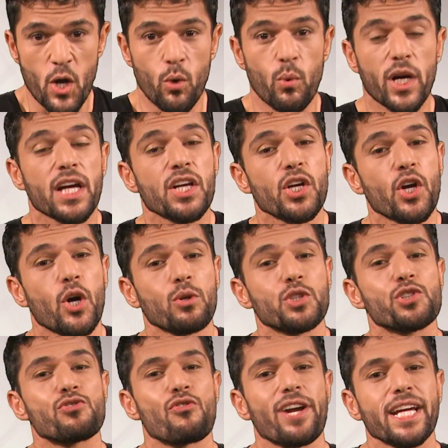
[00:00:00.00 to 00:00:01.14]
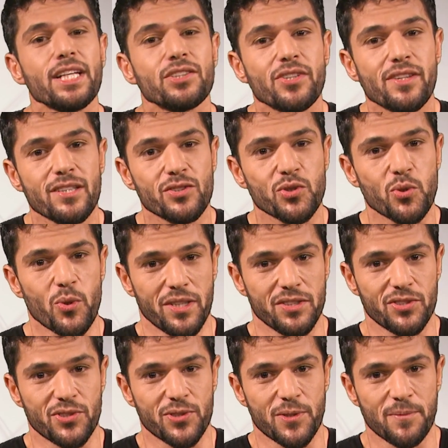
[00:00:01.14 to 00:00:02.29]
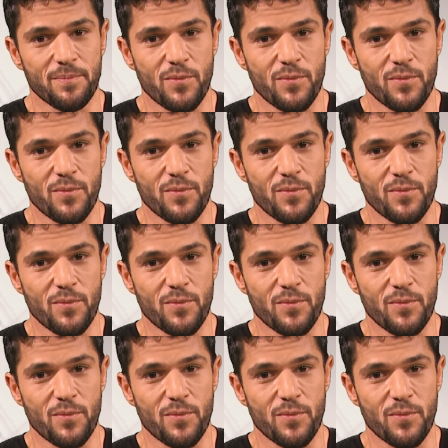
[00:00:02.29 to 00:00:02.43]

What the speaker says: We're going to go straight to the source.